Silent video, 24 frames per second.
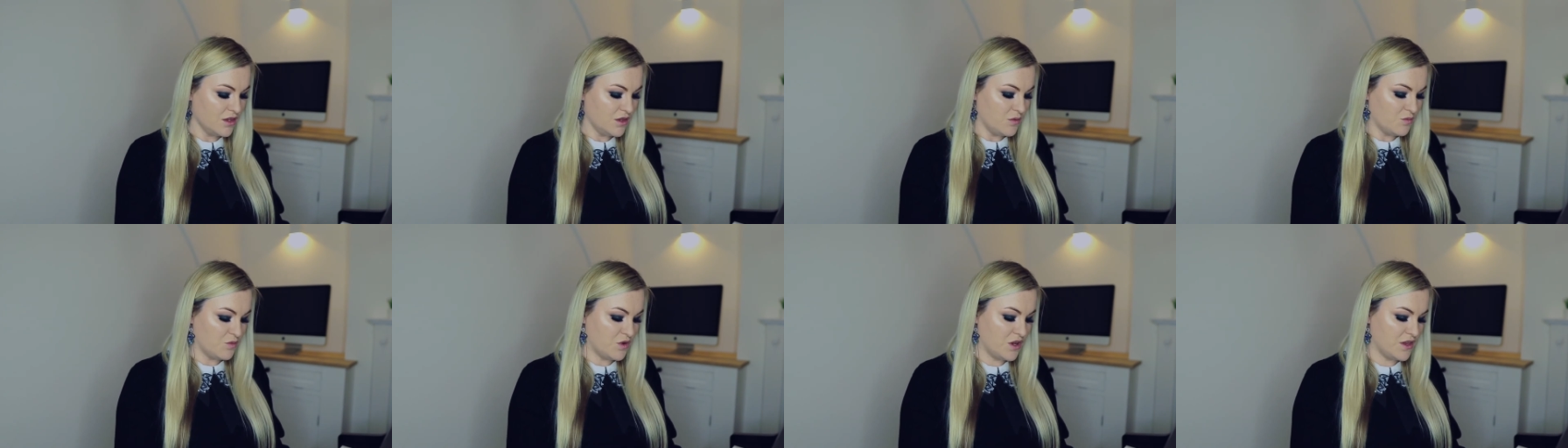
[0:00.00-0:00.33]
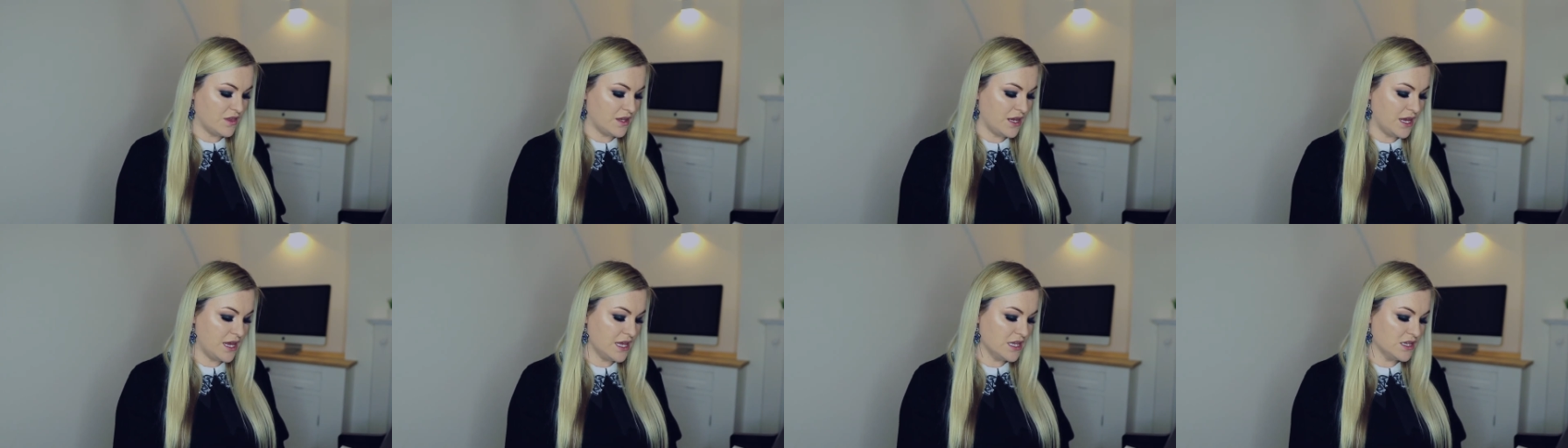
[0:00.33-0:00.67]
Breathe
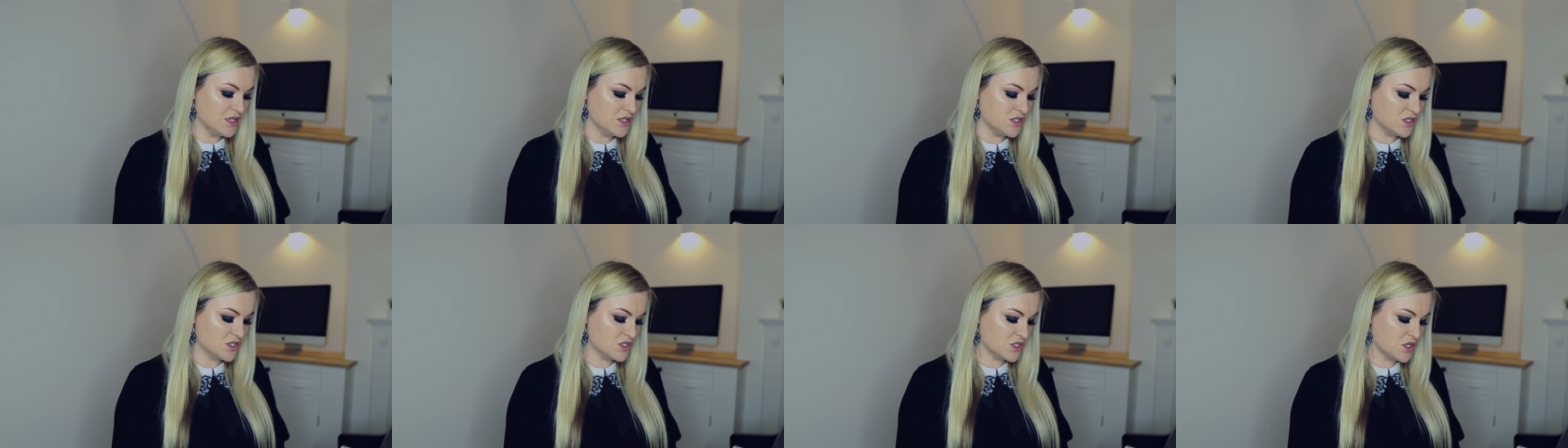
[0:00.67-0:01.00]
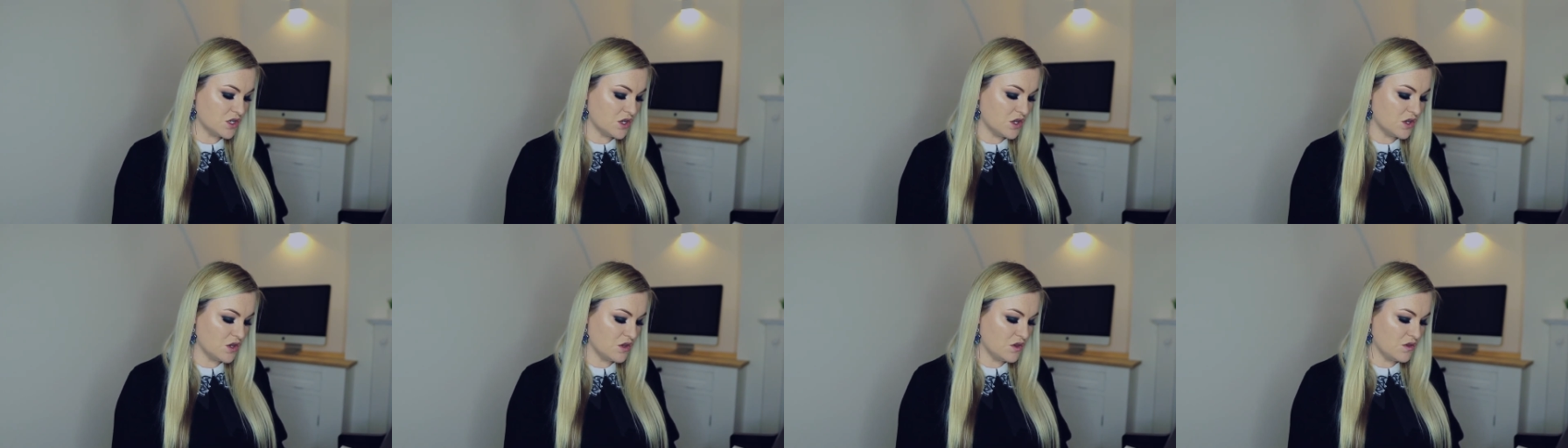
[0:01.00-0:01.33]
in,
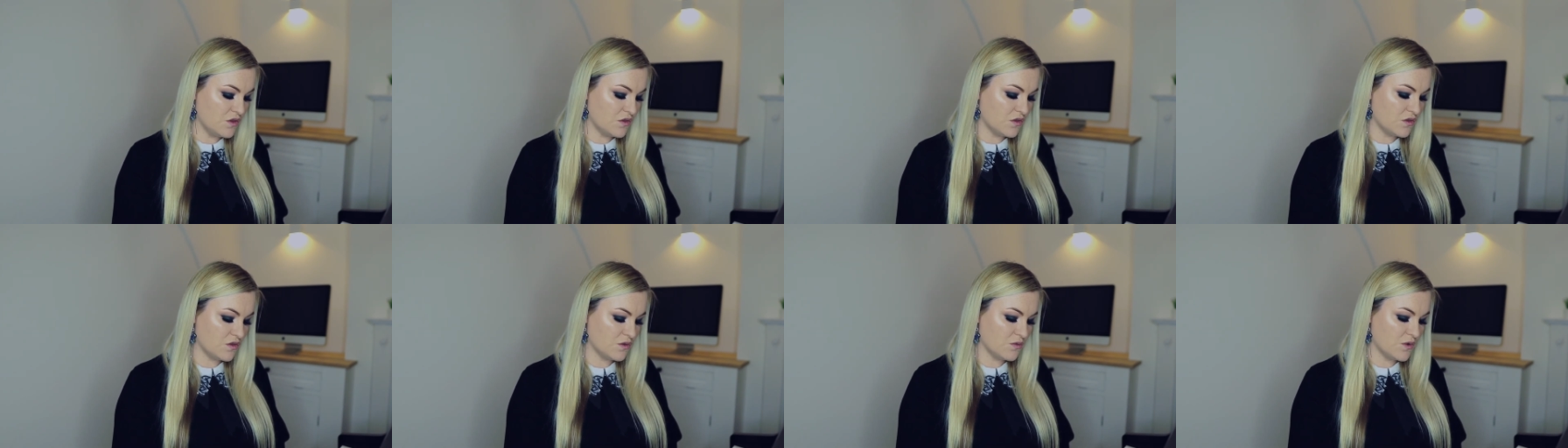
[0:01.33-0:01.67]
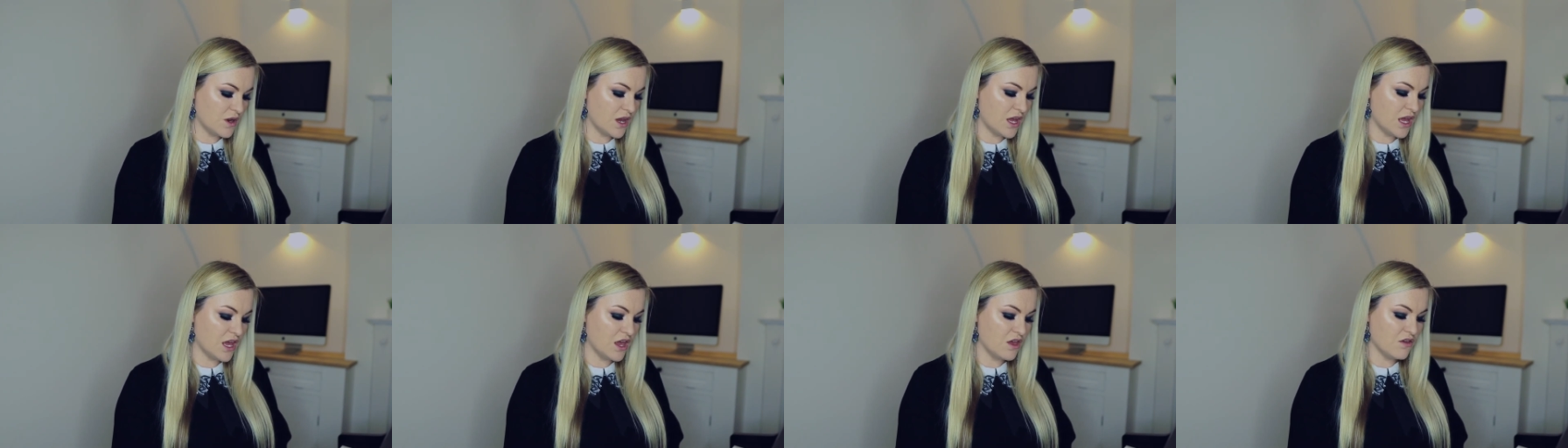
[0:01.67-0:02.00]
2,
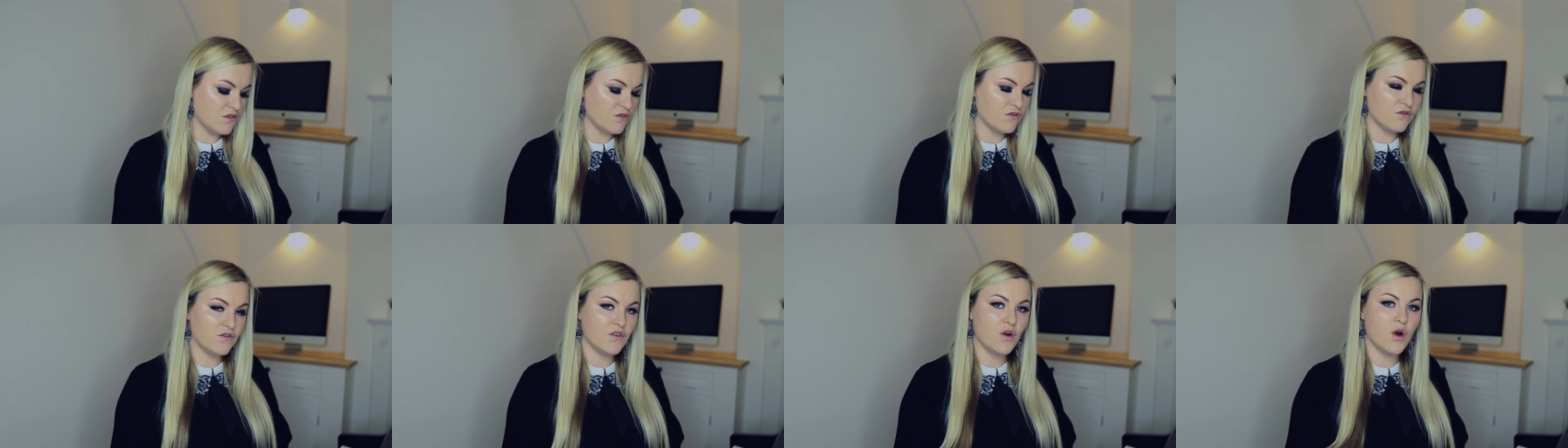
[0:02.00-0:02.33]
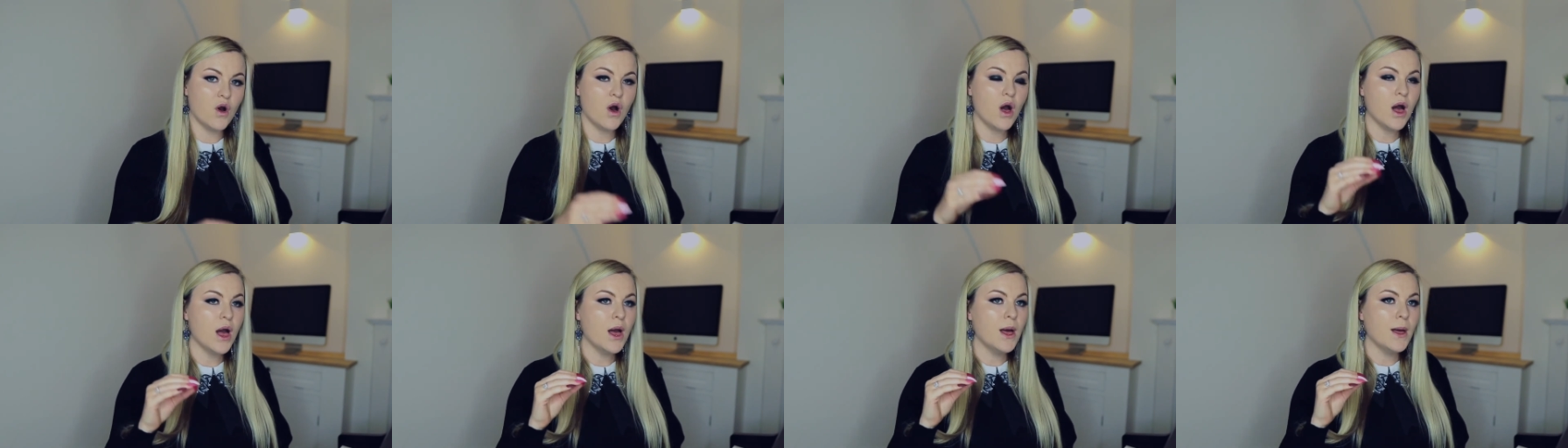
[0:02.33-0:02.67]
3,
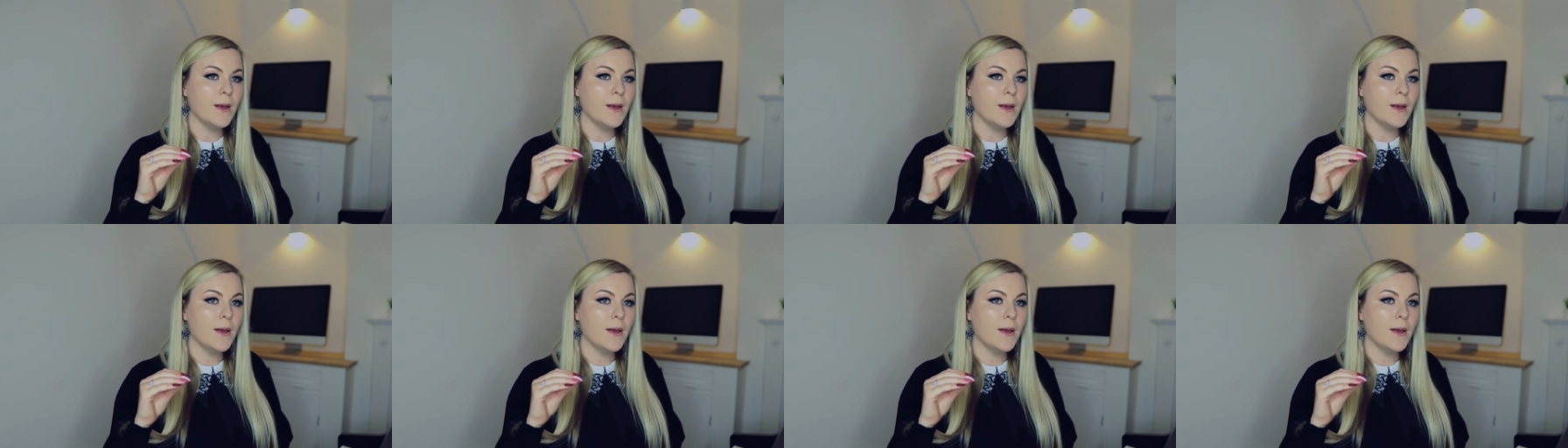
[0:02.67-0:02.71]
4.